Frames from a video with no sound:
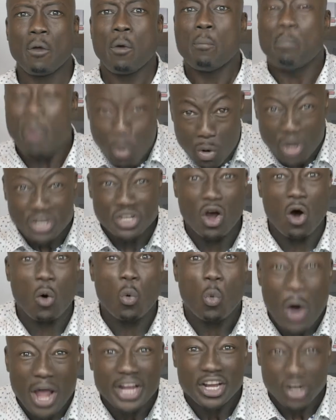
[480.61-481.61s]
But when you're a
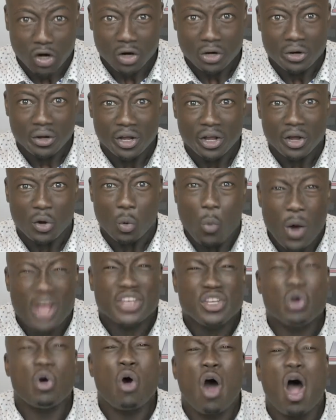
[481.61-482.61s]
winner,
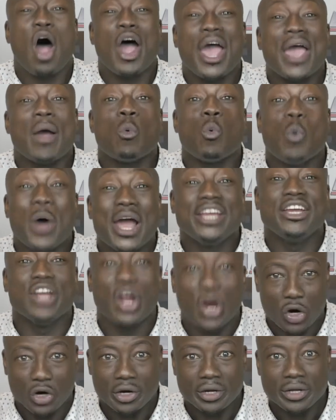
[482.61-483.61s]
when you are a
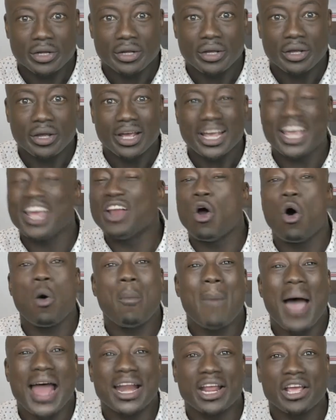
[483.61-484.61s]
winner, it don't
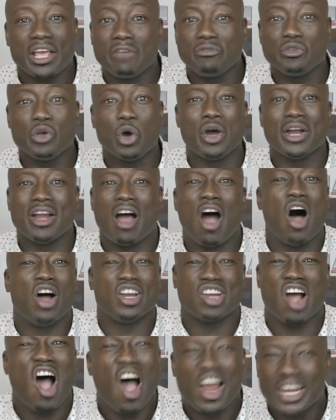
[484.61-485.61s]
matter if you're in
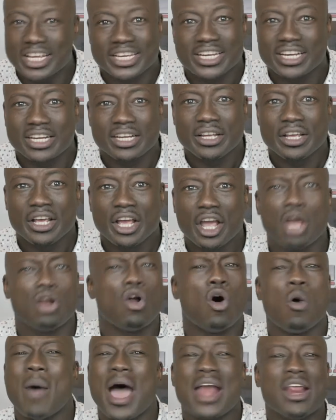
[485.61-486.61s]
Antarctica, it
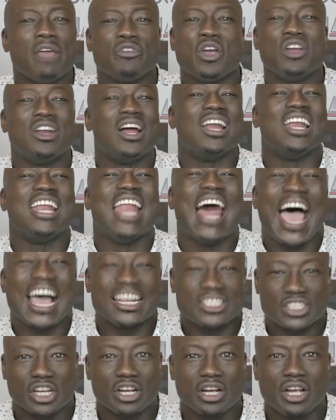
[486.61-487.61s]
don't matter if you're in
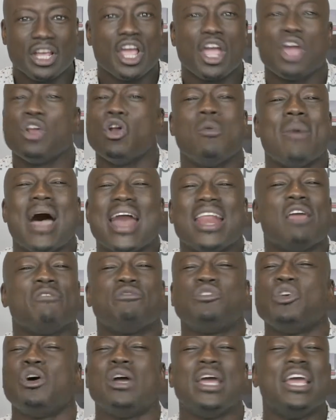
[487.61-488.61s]
Alaska, it don't matter
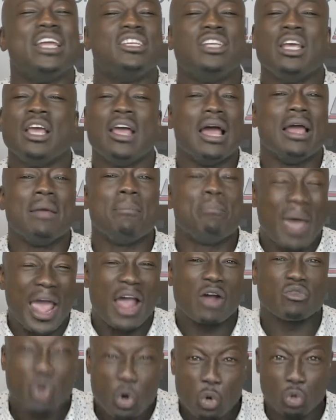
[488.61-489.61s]
if you're in
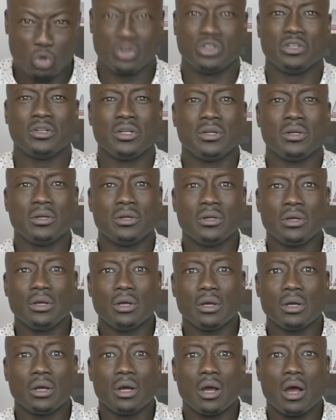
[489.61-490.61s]
Beirut,
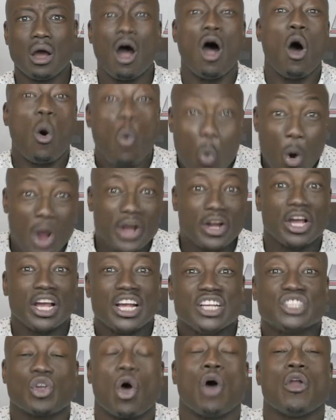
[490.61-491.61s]
a winner
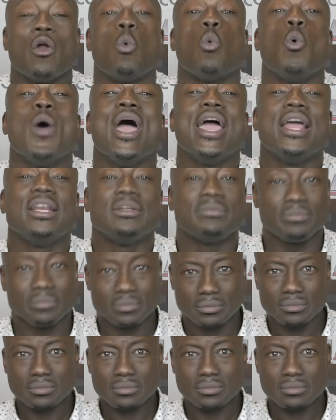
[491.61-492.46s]
is going to win.